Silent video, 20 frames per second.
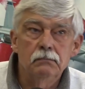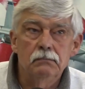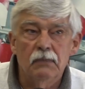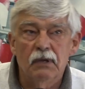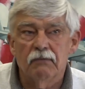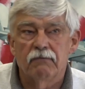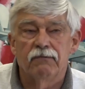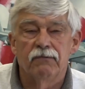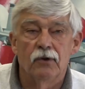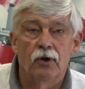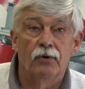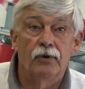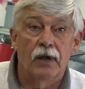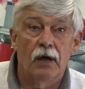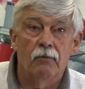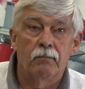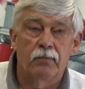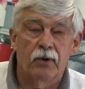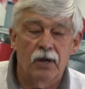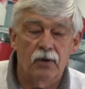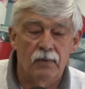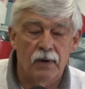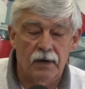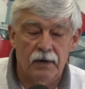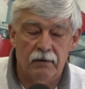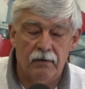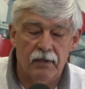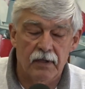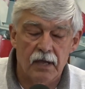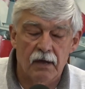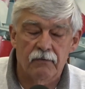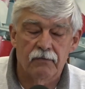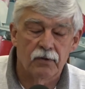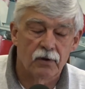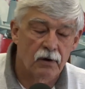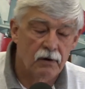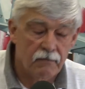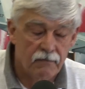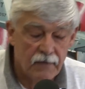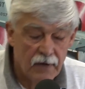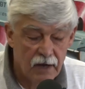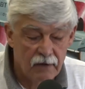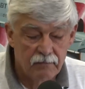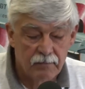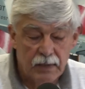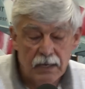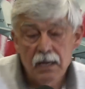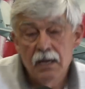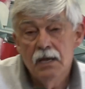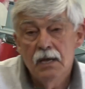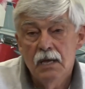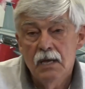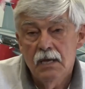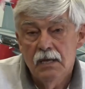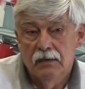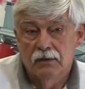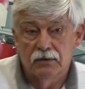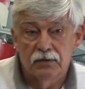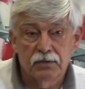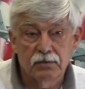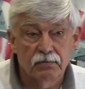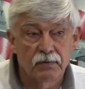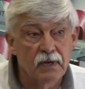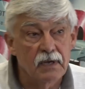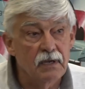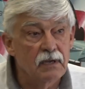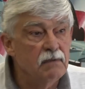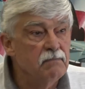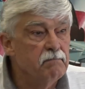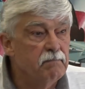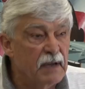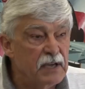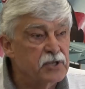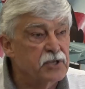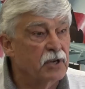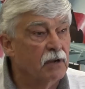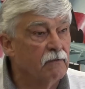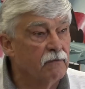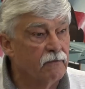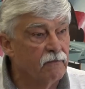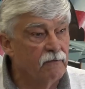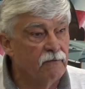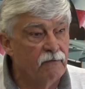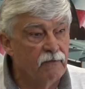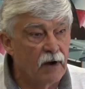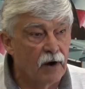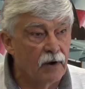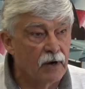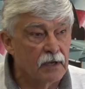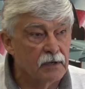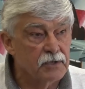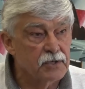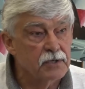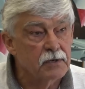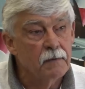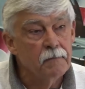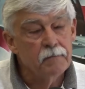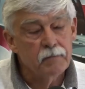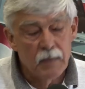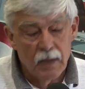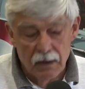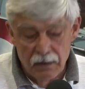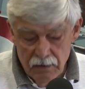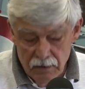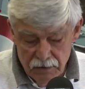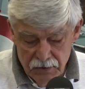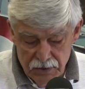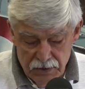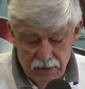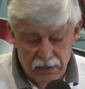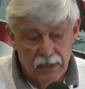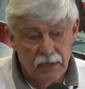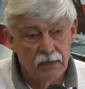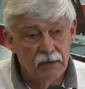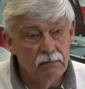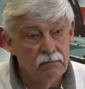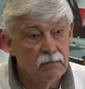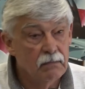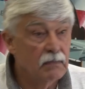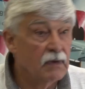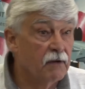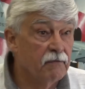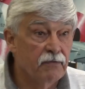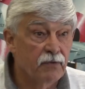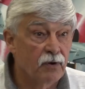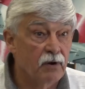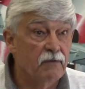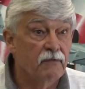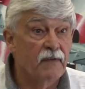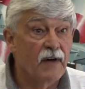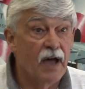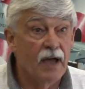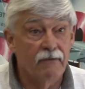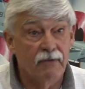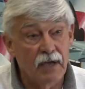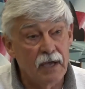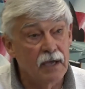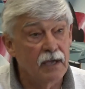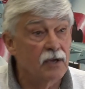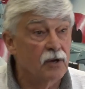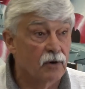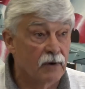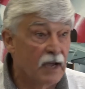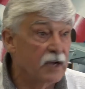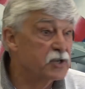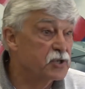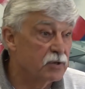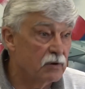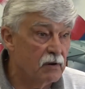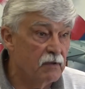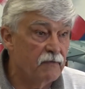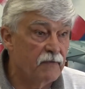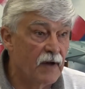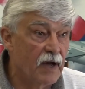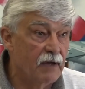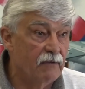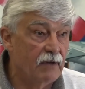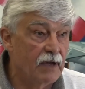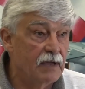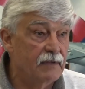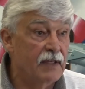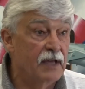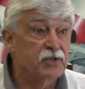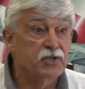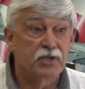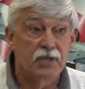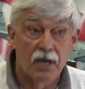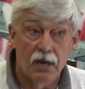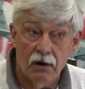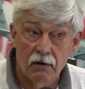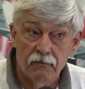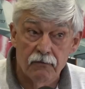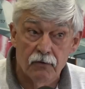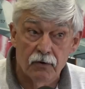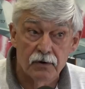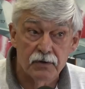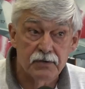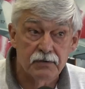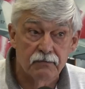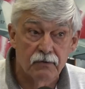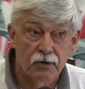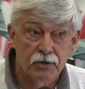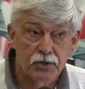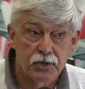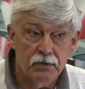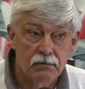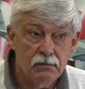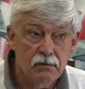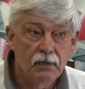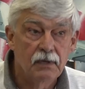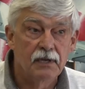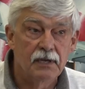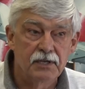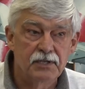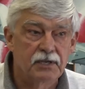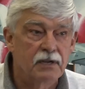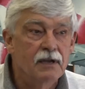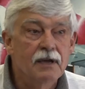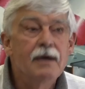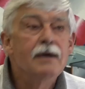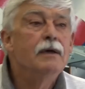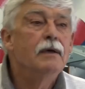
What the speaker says: It flowed out pretty well into the F-35, but there's three basic variants. There's the F-35A or X-35A, that's the Air Force version, easy.